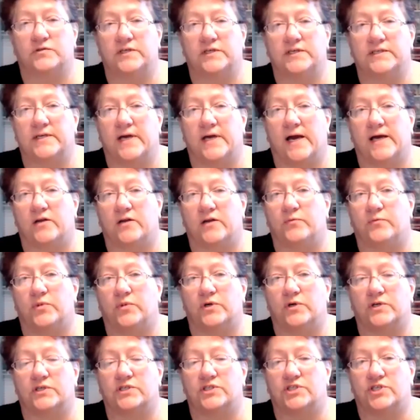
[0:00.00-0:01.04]
these kind of
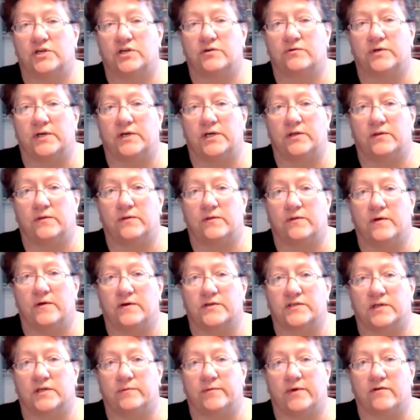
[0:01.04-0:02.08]
books, generally there's
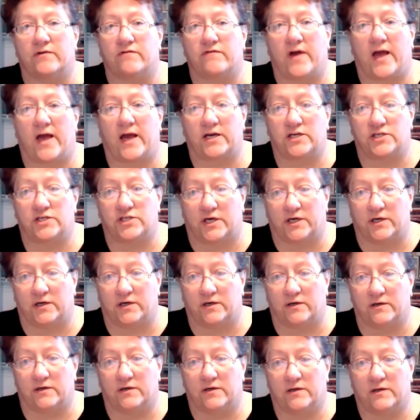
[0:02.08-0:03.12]
going to be a fact
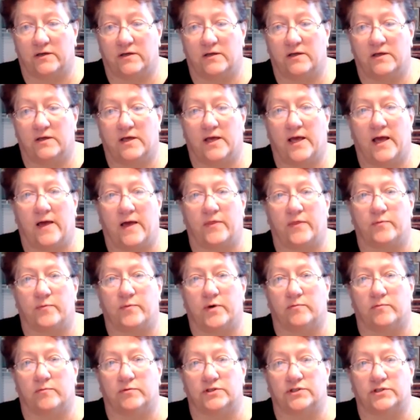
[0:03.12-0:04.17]
checker at the
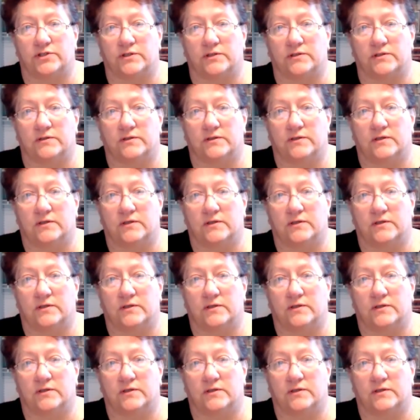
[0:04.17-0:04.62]
publisher.